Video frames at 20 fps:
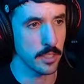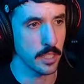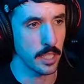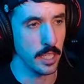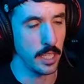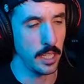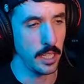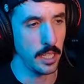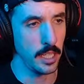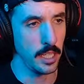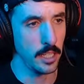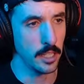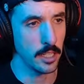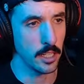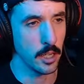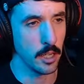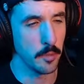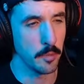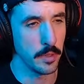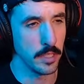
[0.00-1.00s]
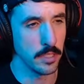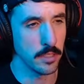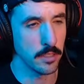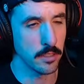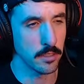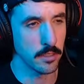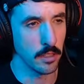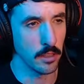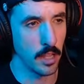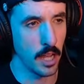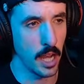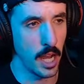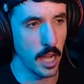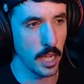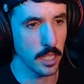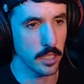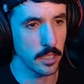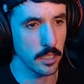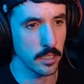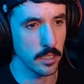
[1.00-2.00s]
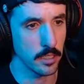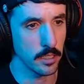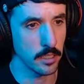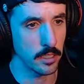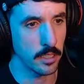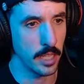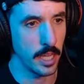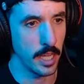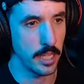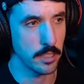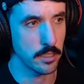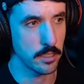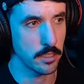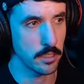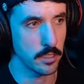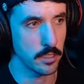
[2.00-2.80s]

key that opens the lock that